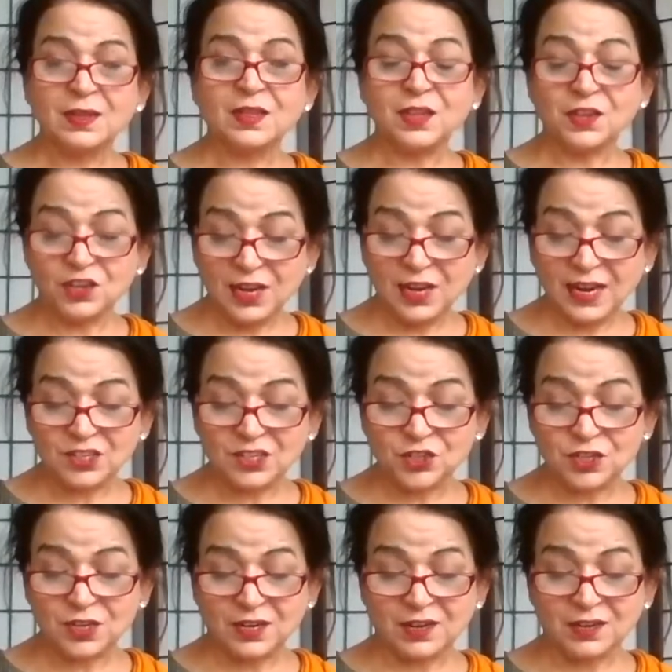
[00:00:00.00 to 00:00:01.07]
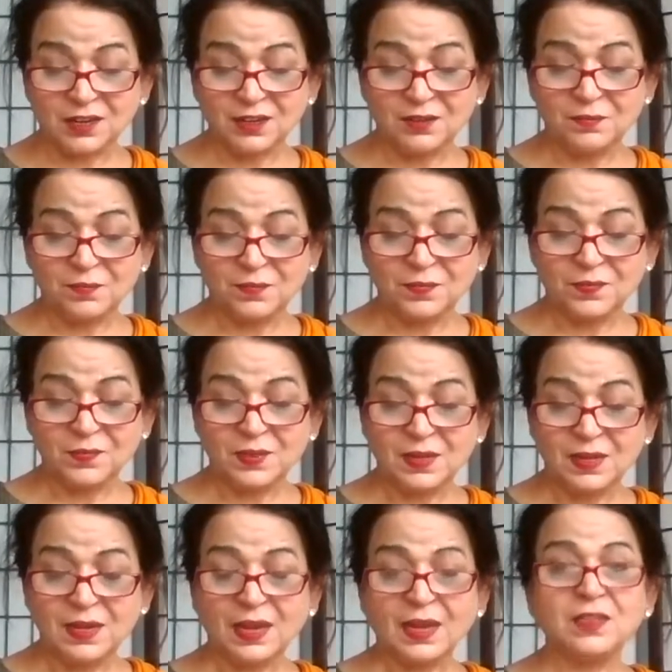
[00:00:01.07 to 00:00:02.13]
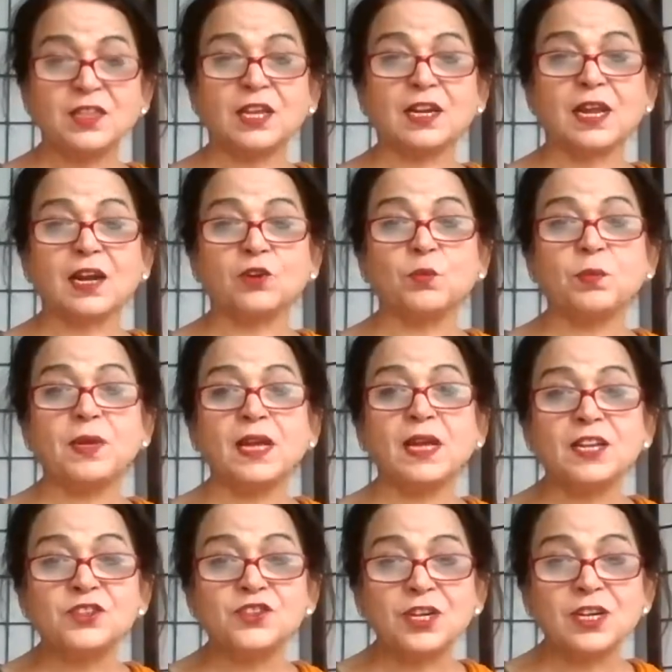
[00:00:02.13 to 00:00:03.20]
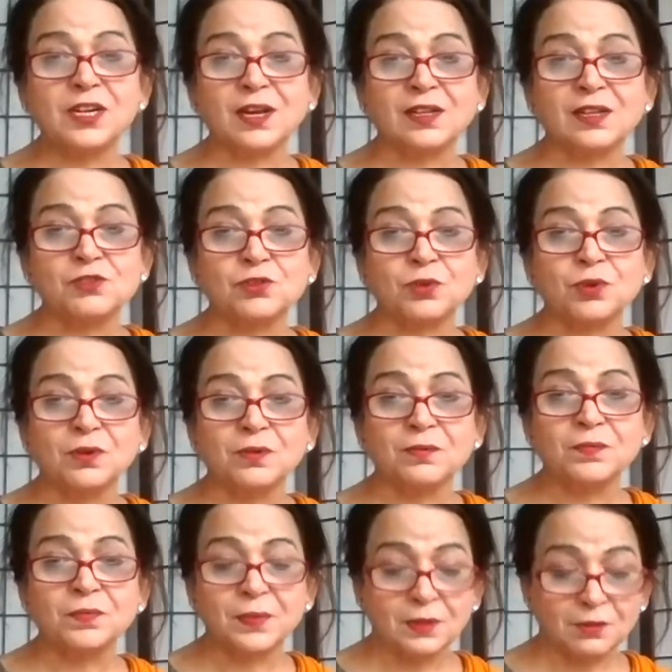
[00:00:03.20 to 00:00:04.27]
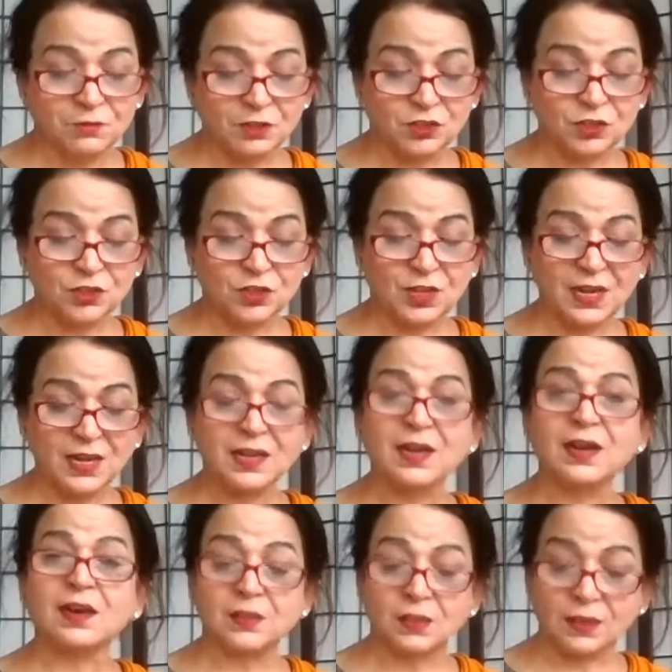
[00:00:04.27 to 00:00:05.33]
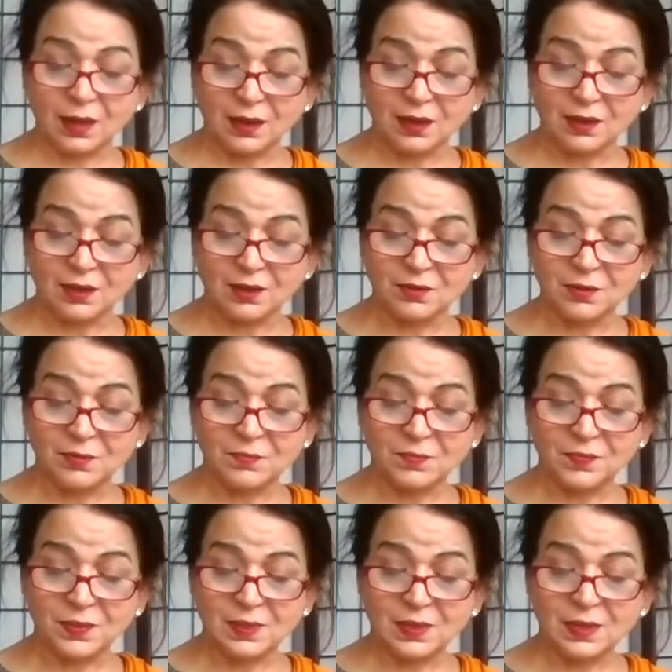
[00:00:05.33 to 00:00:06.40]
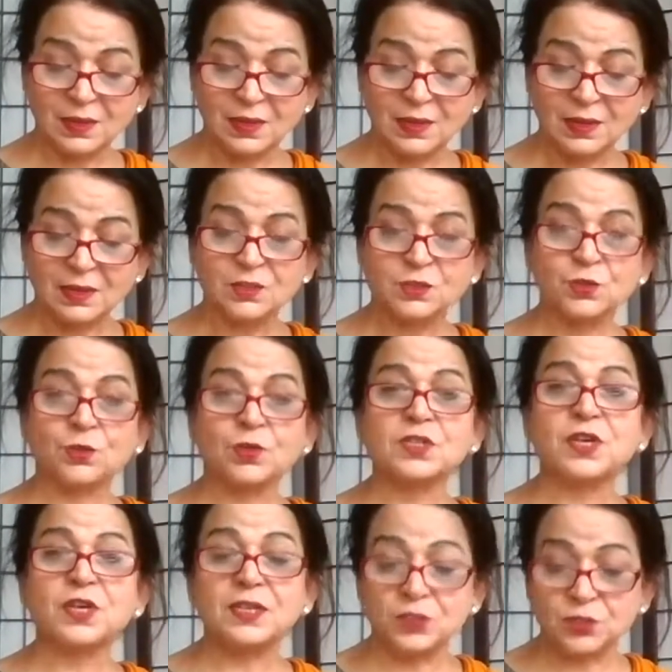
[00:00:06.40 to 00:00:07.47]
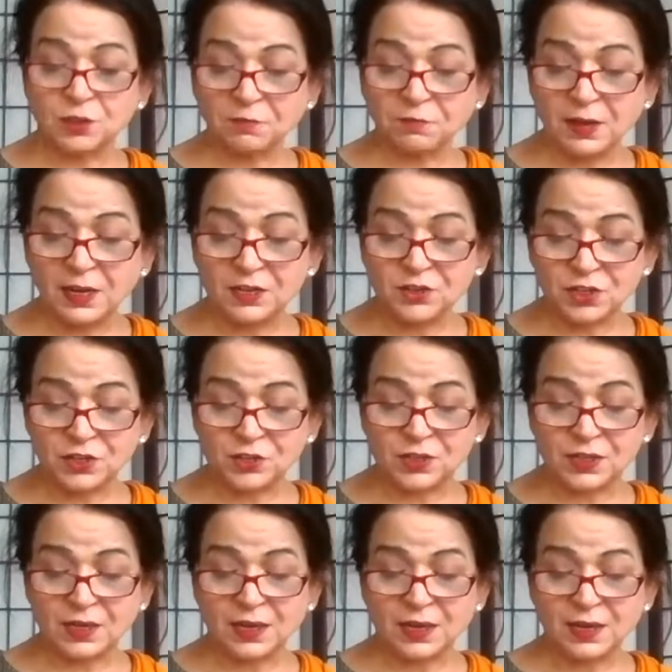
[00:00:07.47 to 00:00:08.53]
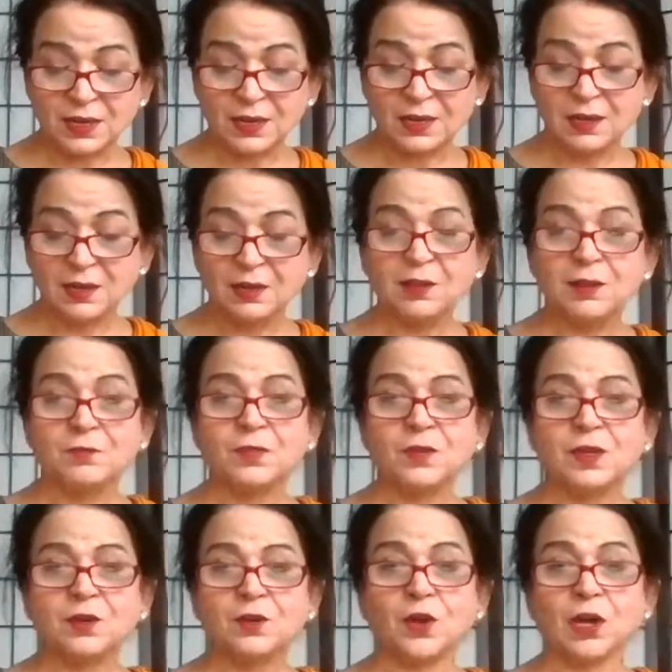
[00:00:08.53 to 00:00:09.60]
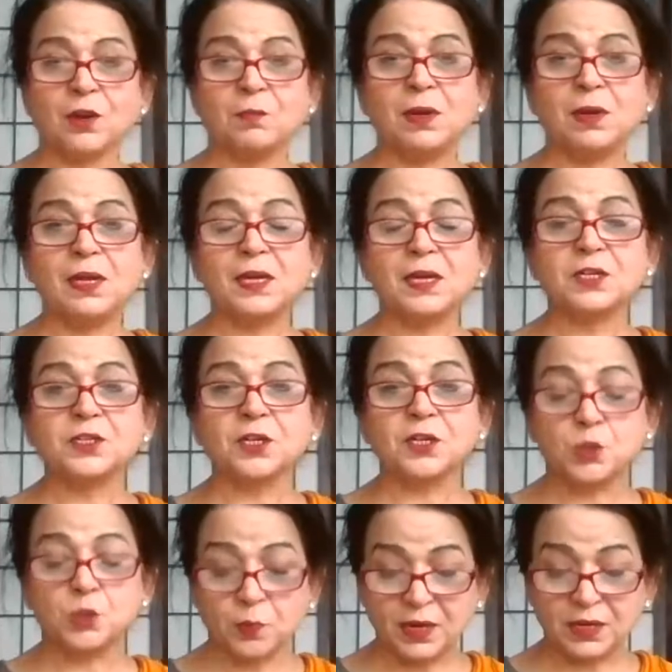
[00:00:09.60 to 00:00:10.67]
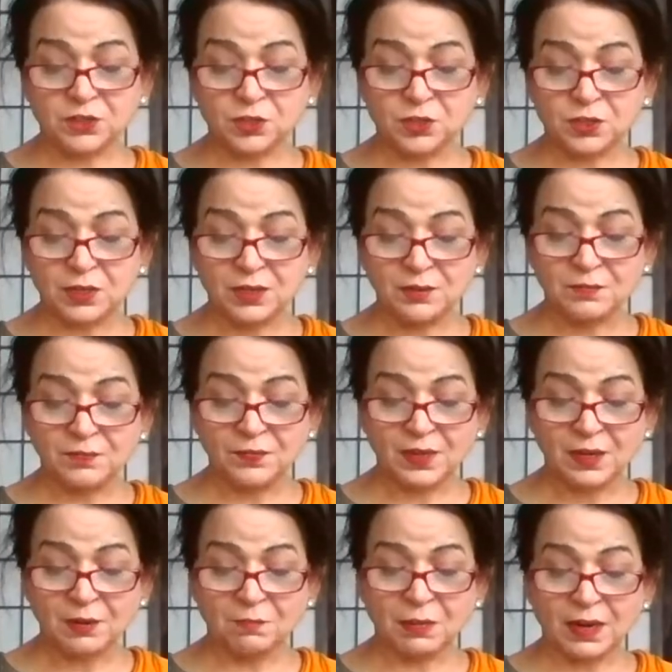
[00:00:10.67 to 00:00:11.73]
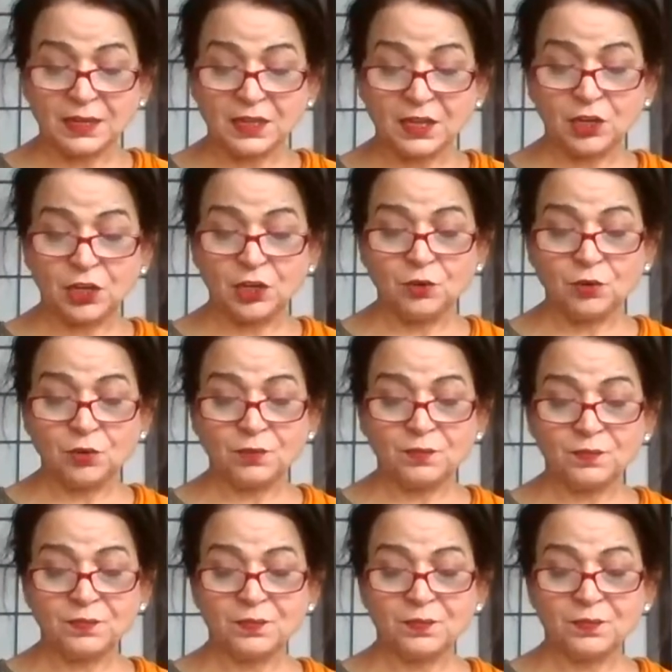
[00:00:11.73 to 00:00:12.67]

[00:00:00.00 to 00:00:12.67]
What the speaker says: the reaction, and they've got to be agent also, which is the karta. So the sense of agency, normally it's expressed by the ego.